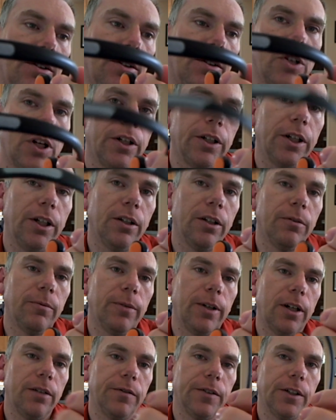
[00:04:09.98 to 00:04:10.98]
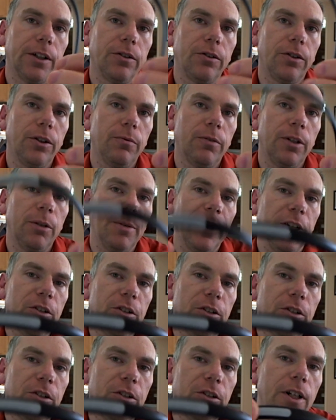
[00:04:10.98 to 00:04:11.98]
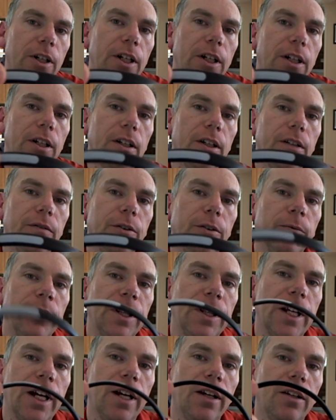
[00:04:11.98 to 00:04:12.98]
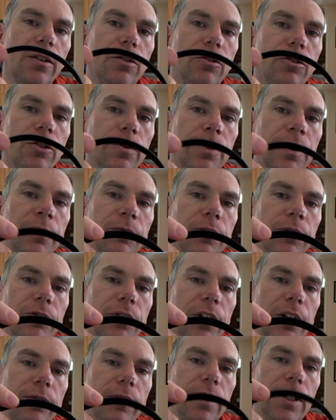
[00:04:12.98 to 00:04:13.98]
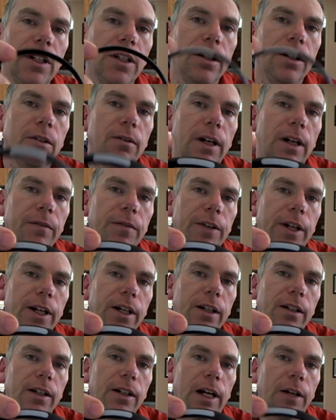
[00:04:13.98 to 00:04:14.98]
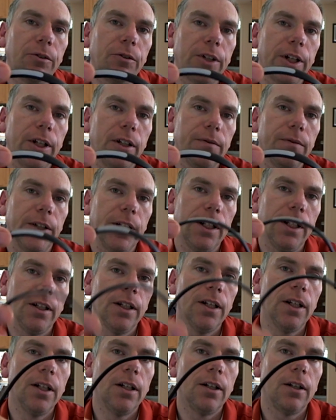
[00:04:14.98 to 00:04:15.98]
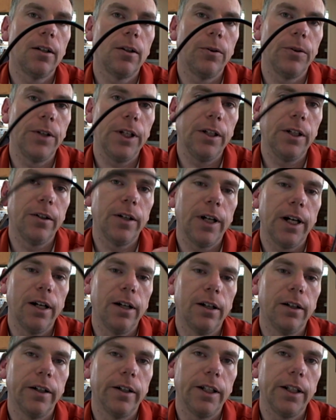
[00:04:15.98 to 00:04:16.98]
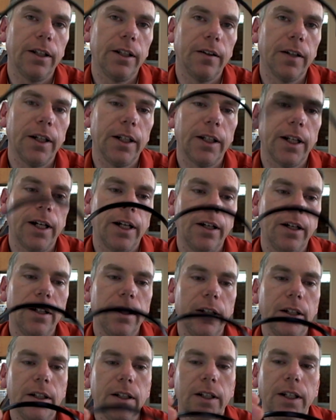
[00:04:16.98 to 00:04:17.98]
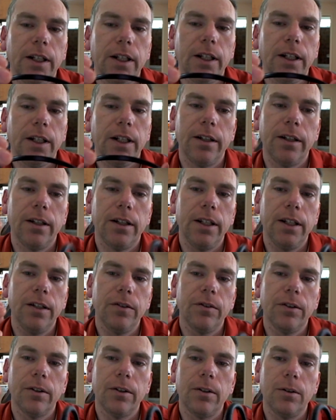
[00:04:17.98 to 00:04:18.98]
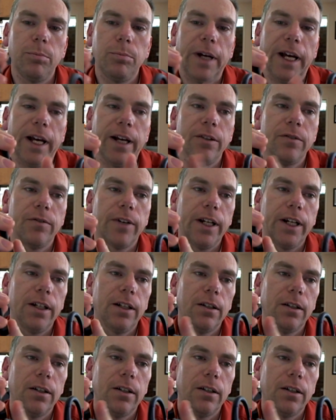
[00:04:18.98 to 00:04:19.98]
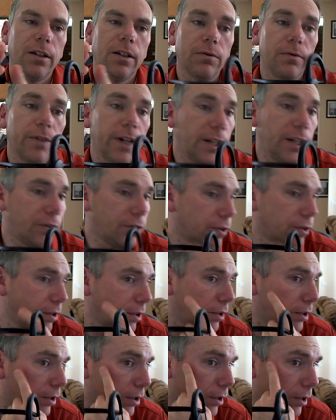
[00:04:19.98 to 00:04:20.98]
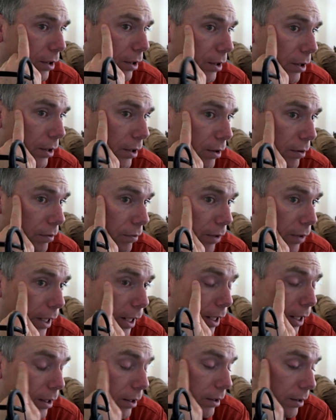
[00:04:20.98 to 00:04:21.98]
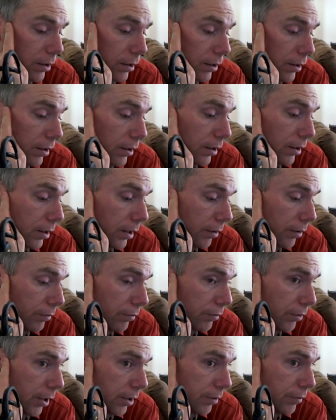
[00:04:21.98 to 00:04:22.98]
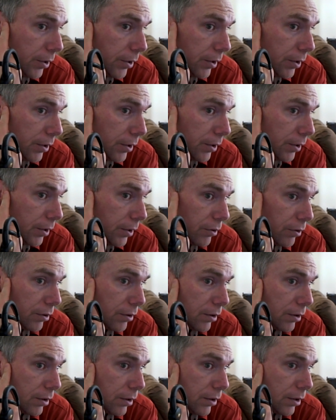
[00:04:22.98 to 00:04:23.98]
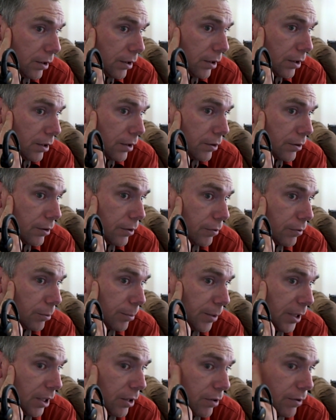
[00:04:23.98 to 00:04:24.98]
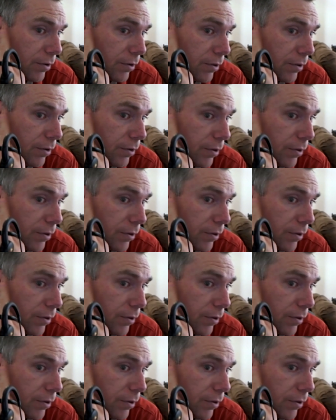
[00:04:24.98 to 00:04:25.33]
jogging or whatever. So you want to make sure if you want that showing for safety, you have that outside of any clothing or hair or anything like that. And these little pads right here just rest right in front of your ears. So for me, it's right